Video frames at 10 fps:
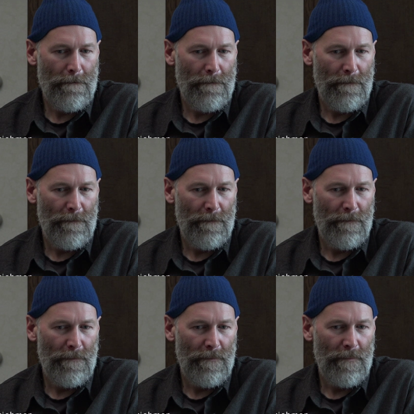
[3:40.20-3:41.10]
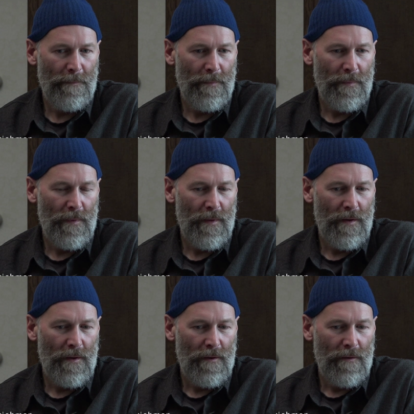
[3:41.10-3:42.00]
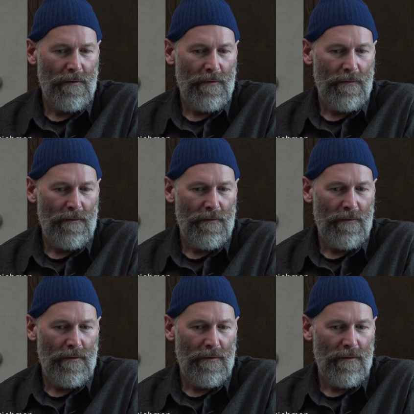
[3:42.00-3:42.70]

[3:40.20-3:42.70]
No one is speaking in this clip.